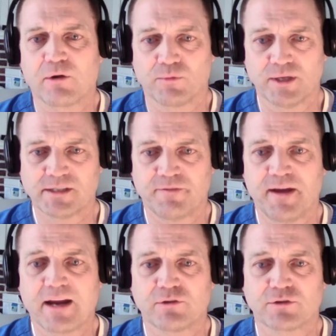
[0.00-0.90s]
at risk
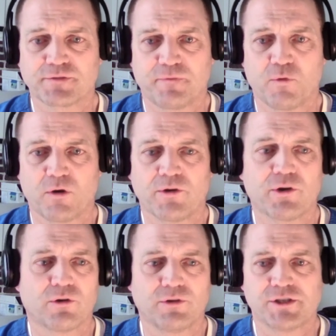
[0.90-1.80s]
factors for
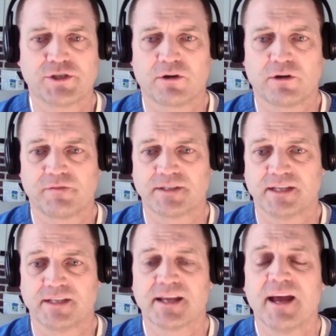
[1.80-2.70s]
neurodegenerative
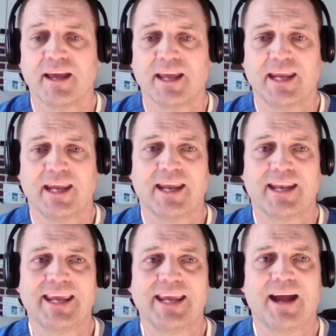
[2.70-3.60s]
disease.
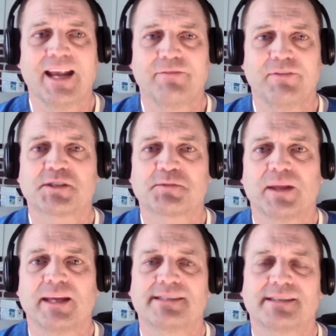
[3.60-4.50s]
And he kind of
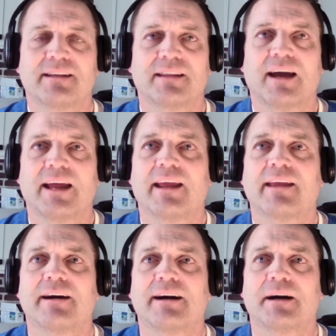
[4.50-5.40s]
explains it
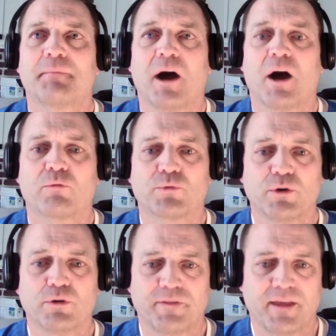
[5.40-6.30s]
like a
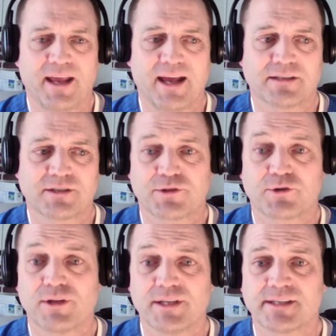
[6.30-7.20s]
roof that has
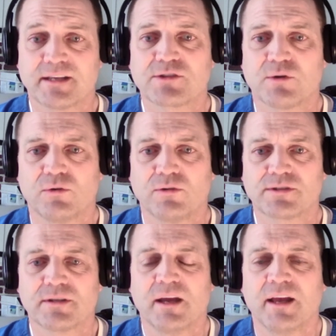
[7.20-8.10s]
36
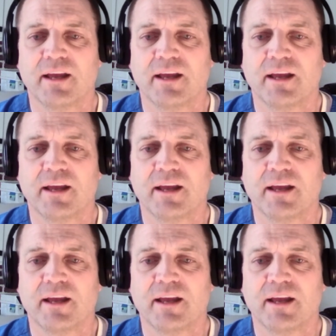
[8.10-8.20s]
holes.